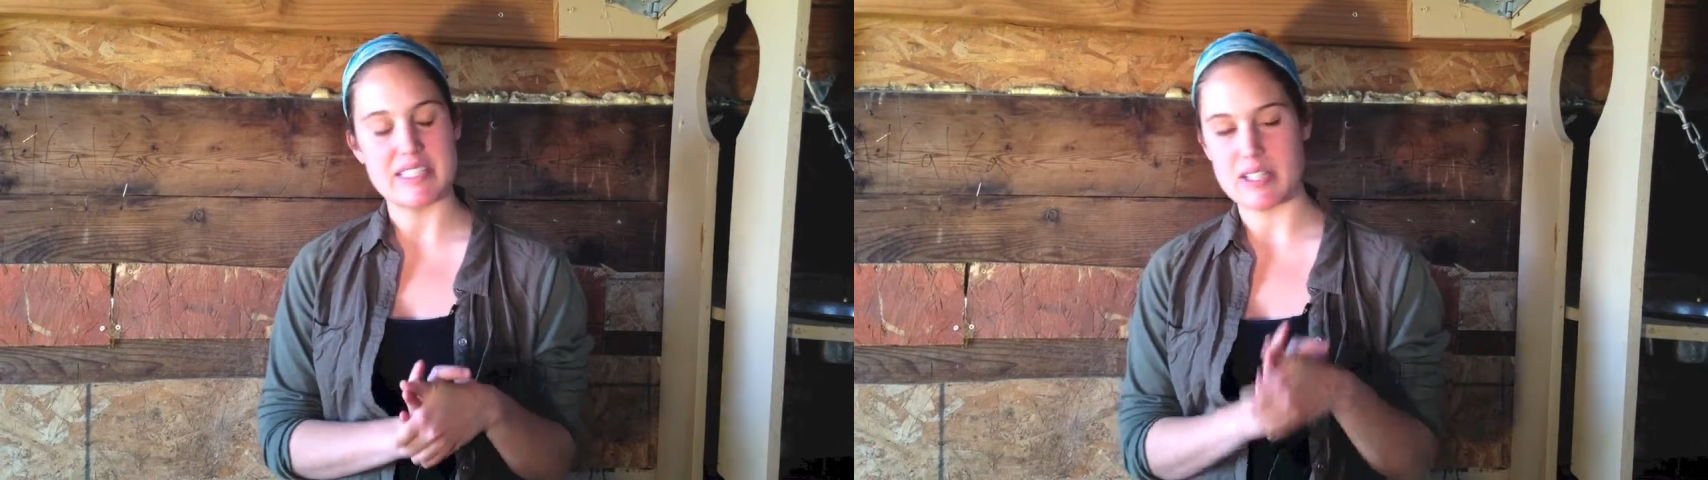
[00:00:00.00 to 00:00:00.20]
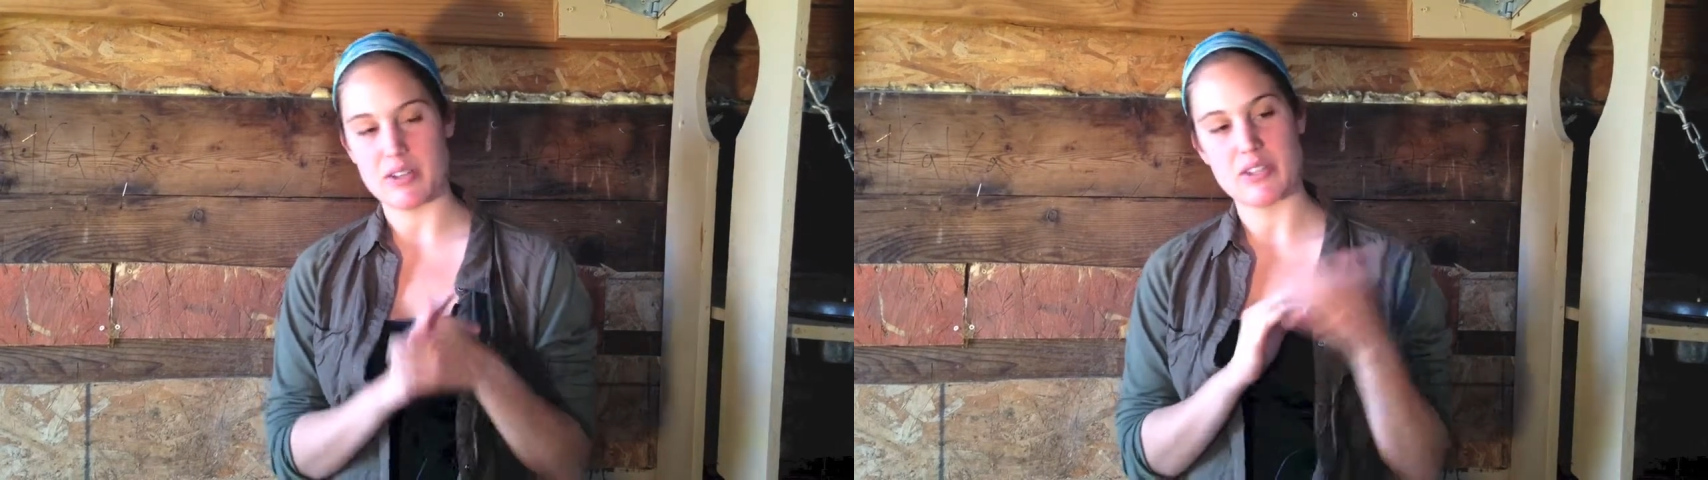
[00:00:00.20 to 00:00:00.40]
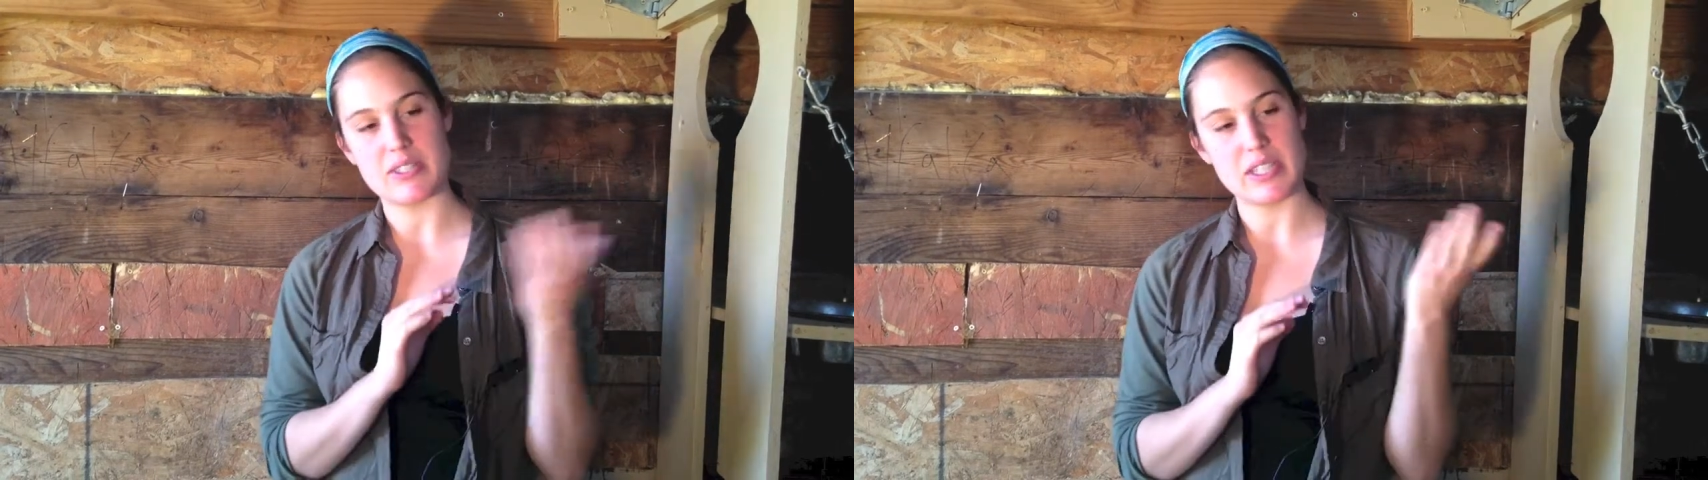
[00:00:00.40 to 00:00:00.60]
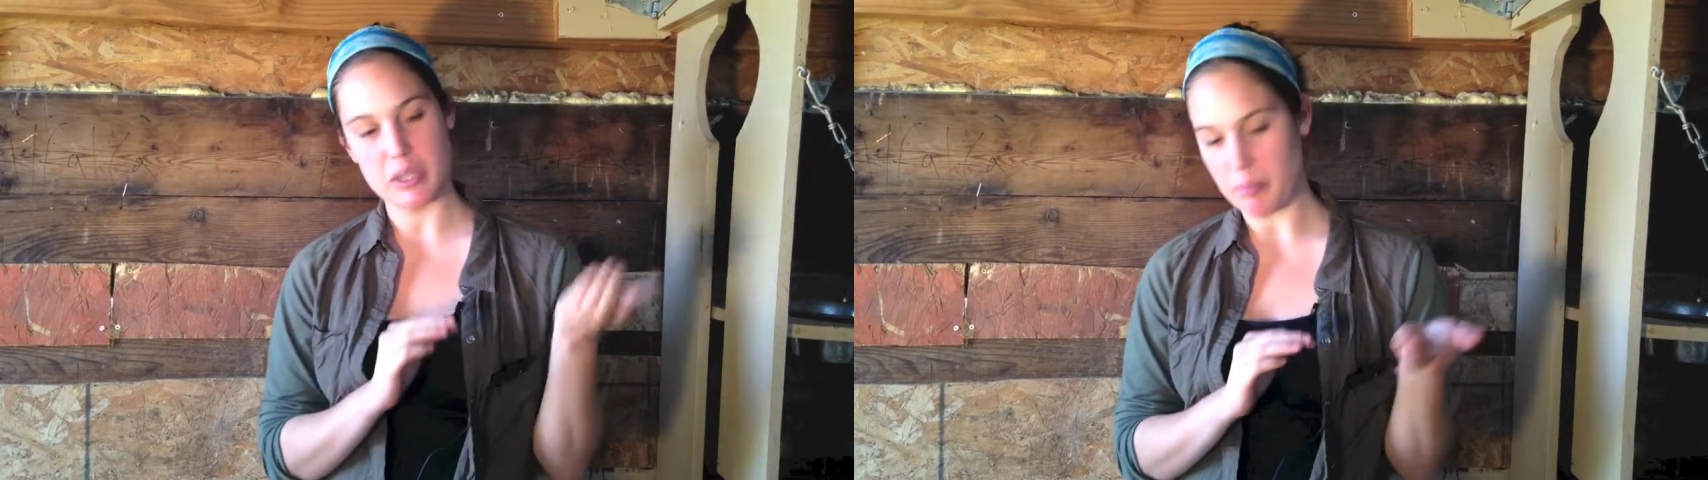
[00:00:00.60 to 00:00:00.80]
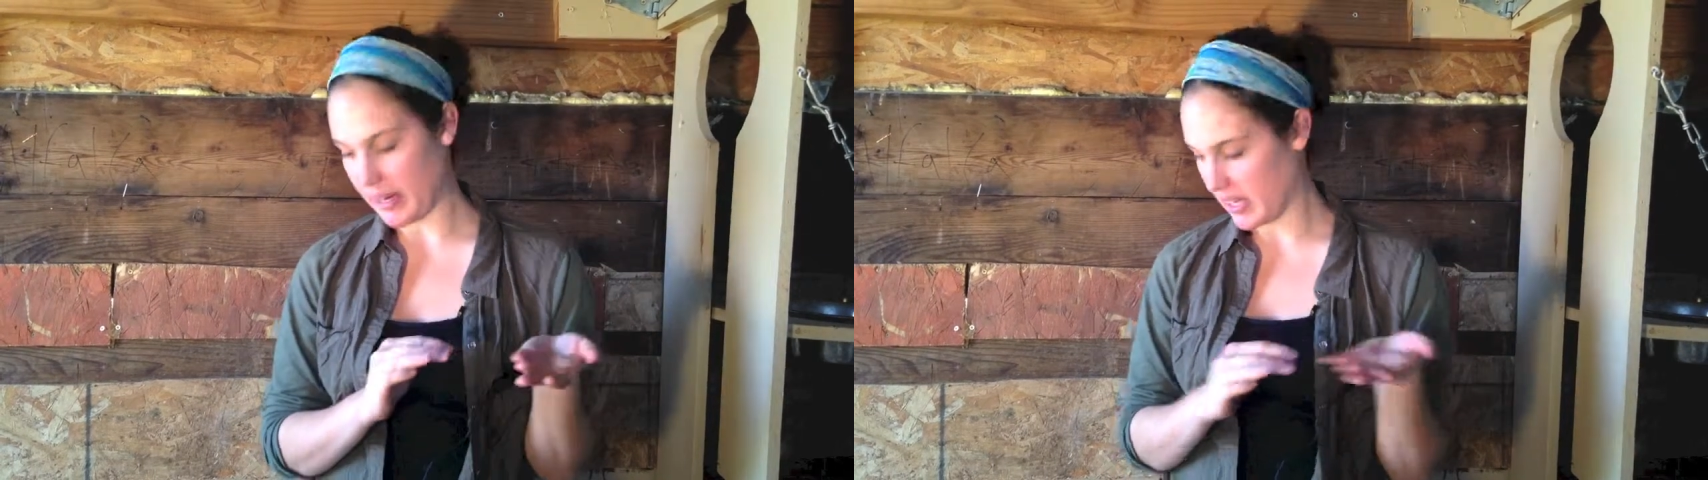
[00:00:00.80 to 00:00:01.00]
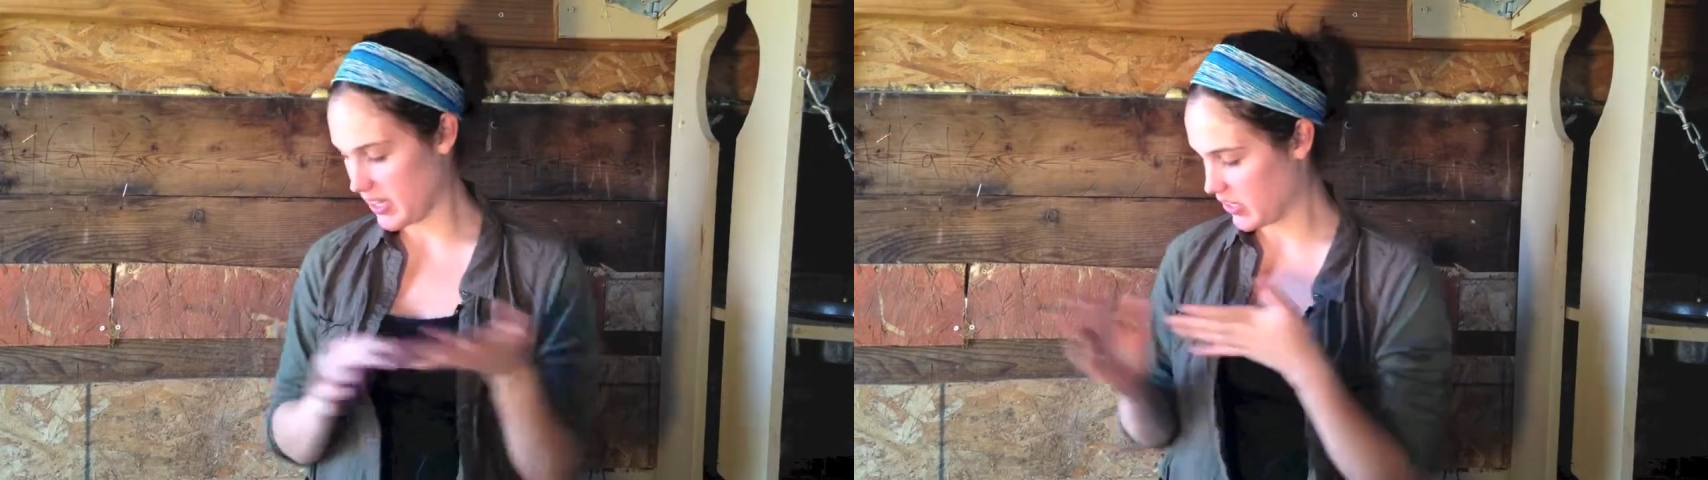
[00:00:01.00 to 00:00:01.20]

So using your bucket,